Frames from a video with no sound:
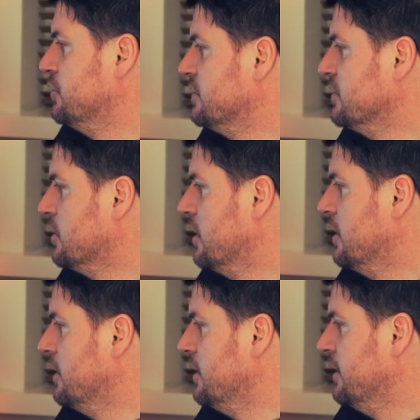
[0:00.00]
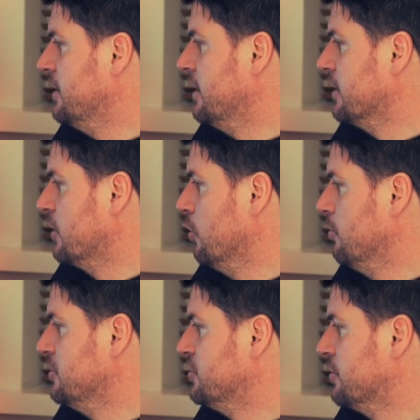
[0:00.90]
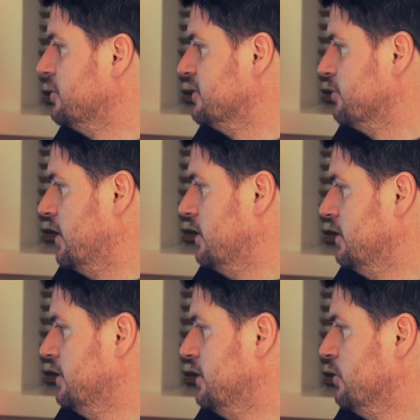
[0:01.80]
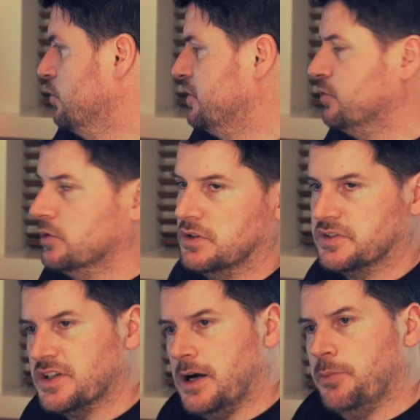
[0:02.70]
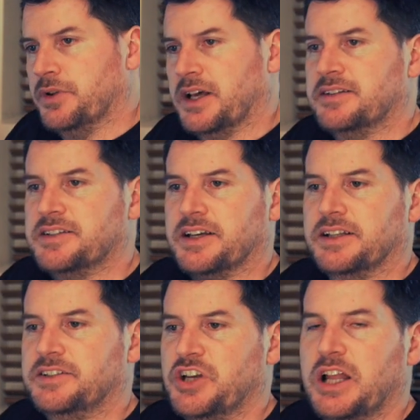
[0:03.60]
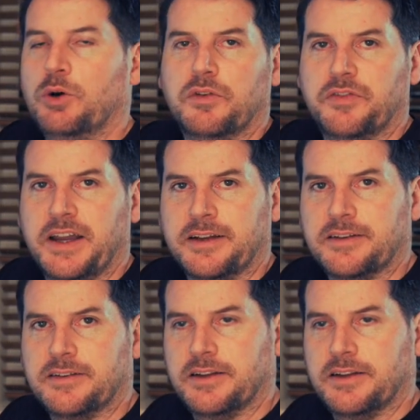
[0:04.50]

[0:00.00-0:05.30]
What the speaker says: It shoots in a global shutter as well, which will stop with that jello effect.